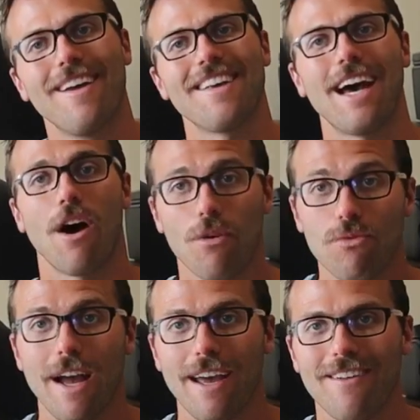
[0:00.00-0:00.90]
Yeah, a
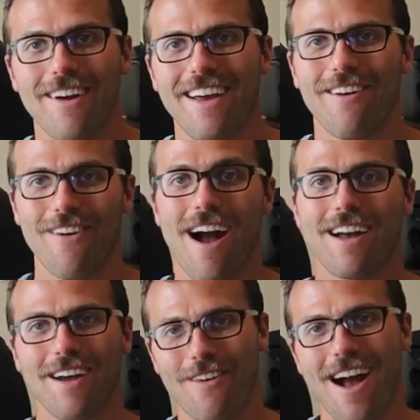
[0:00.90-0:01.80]
rock
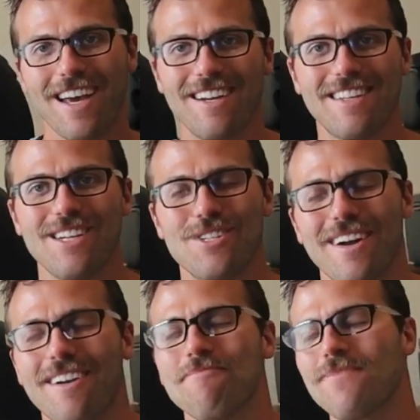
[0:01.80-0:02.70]
and a
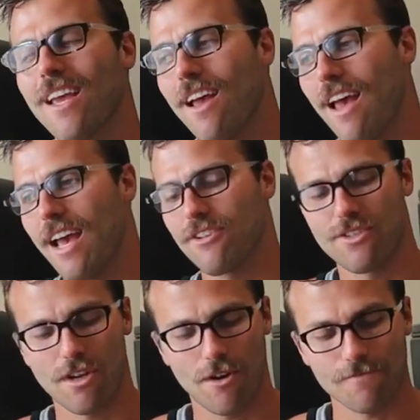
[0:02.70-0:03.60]
t-shirt. And
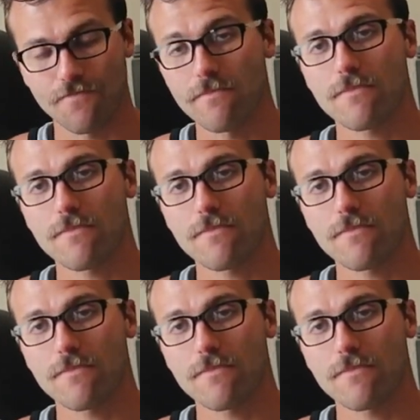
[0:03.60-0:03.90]
so